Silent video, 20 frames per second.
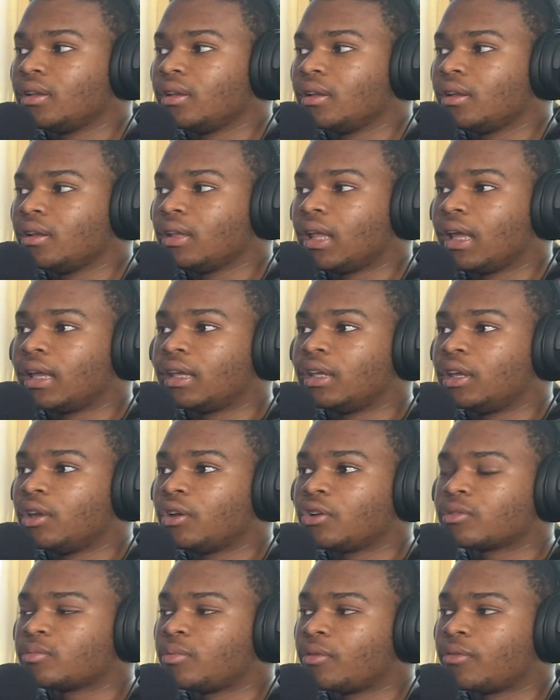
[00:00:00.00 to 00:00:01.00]
like
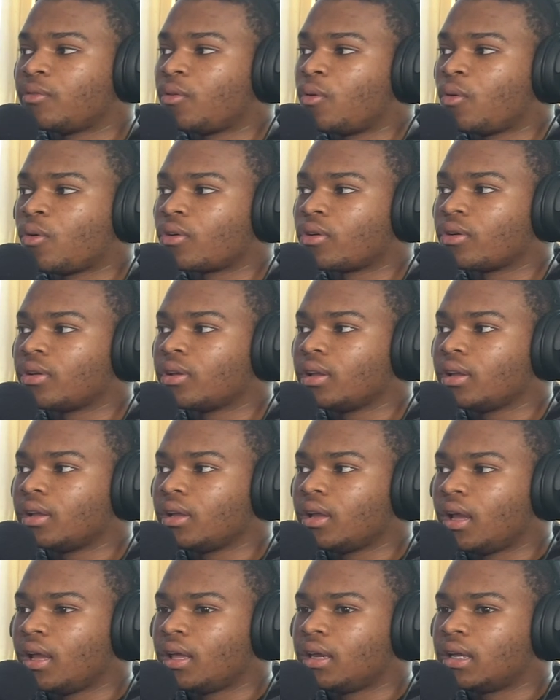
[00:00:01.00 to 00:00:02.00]
years before.
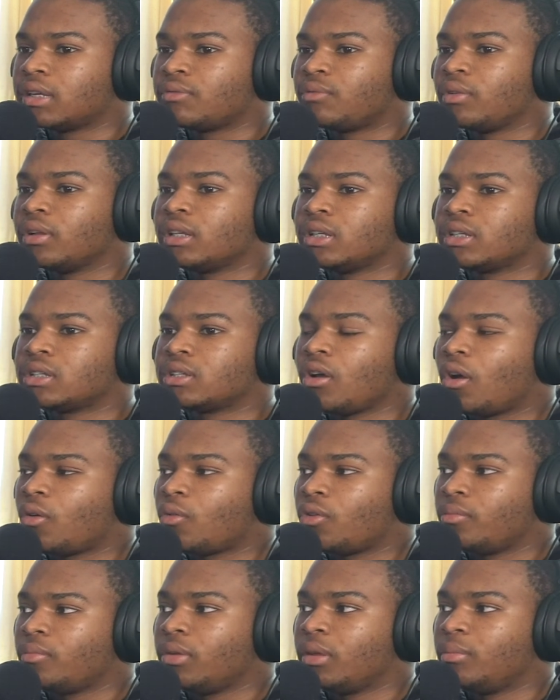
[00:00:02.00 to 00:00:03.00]
And it really stuck
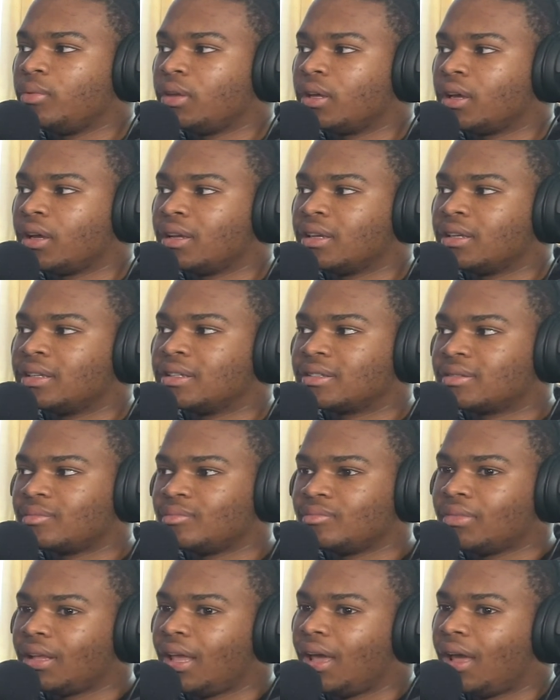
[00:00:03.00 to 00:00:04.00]
with me because,
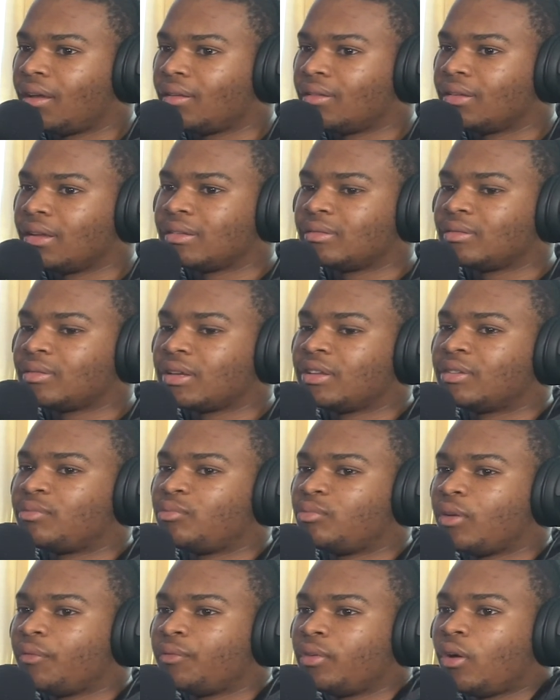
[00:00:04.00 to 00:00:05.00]
it's
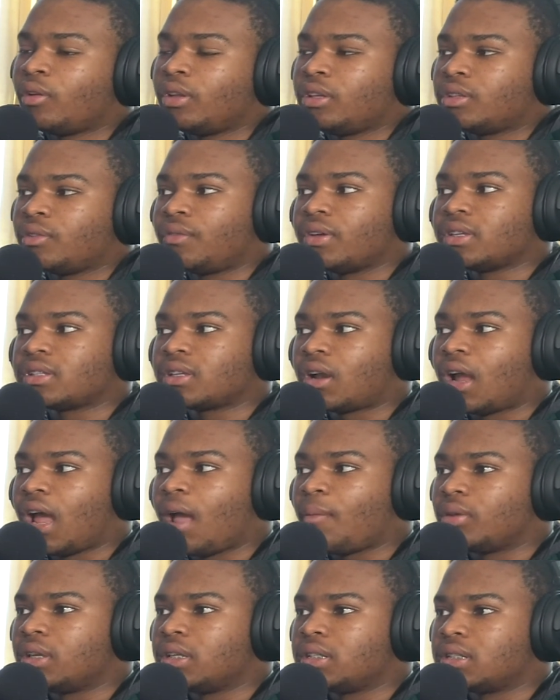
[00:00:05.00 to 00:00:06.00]
of all these events that are
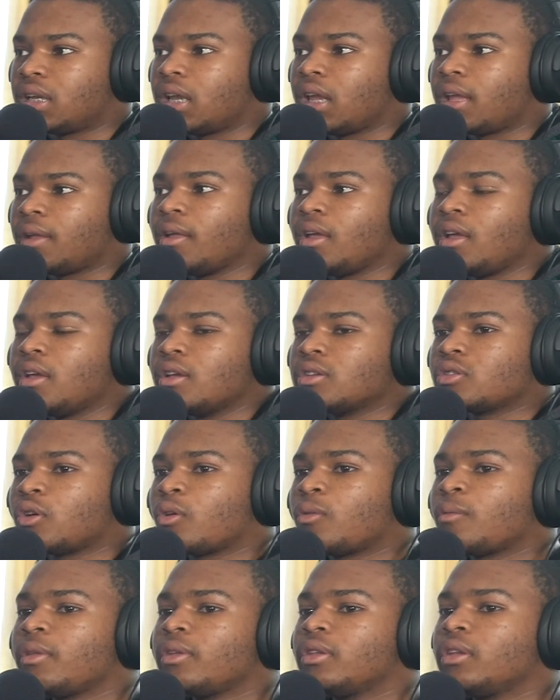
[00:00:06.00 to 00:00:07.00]
happening today.
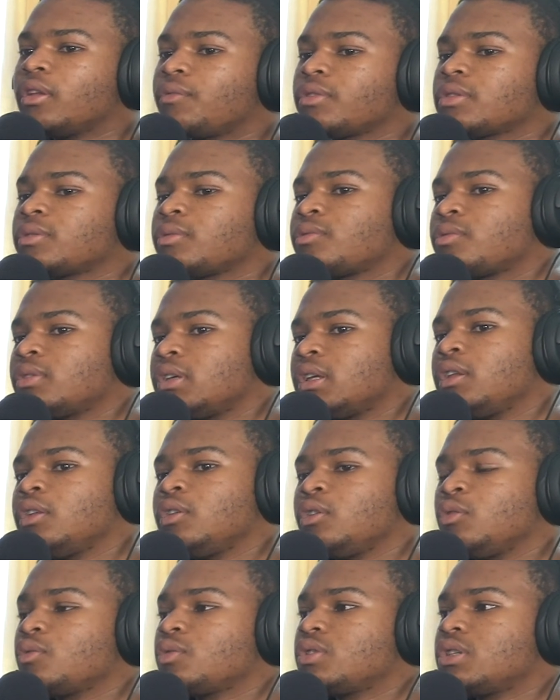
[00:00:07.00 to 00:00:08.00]
So the difference between
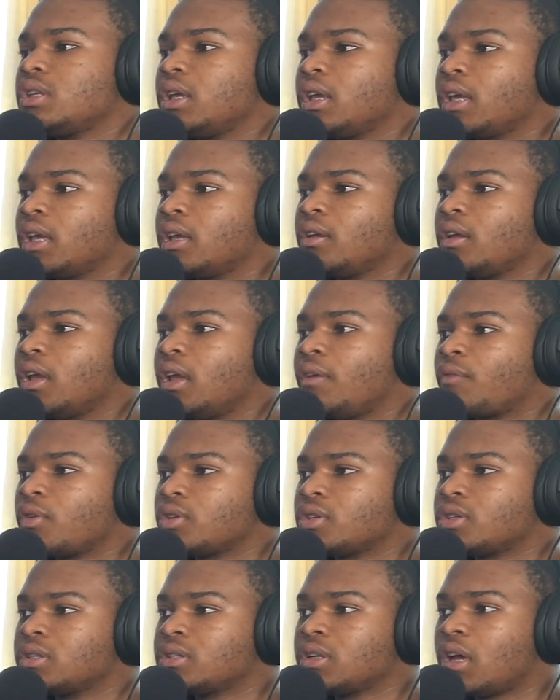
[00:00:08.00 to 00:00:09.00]
you seeing it and
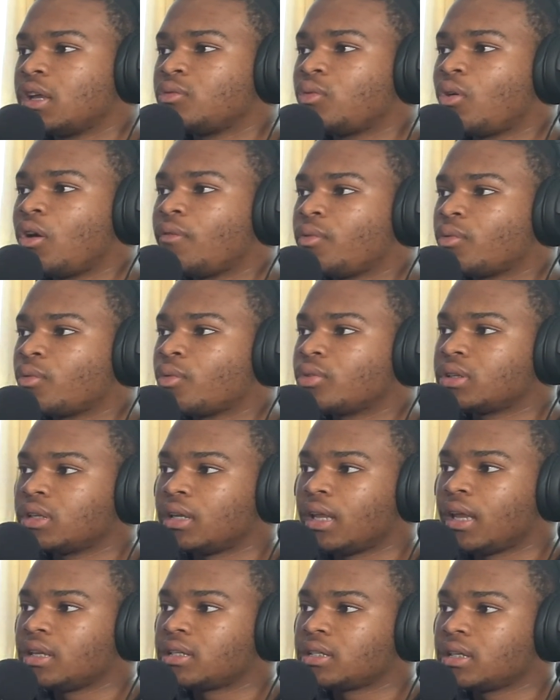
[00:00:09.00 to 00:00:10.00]
versus a 12-year-old
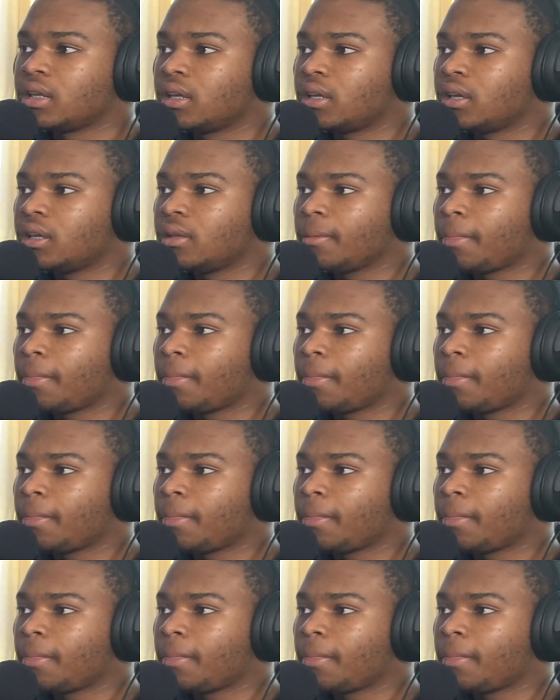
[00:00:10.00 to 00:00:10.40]
today seeing it